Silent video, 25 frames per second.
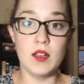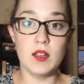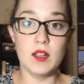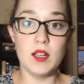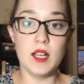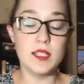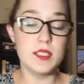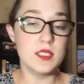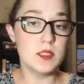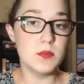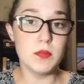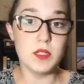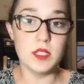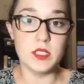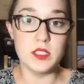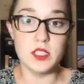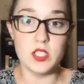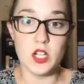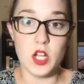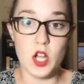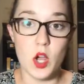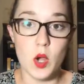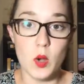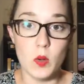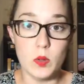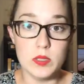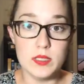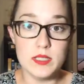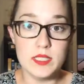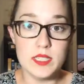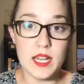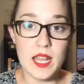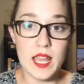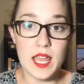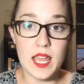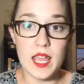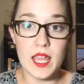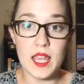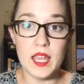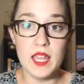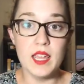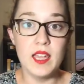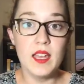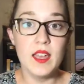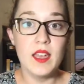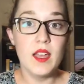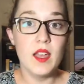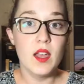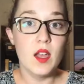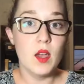customers to host
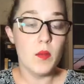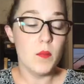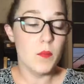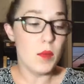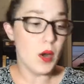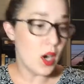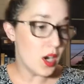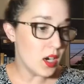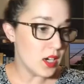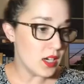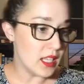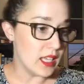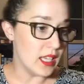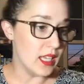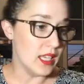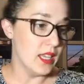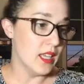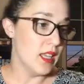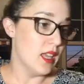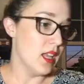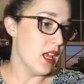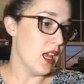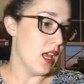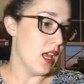a party,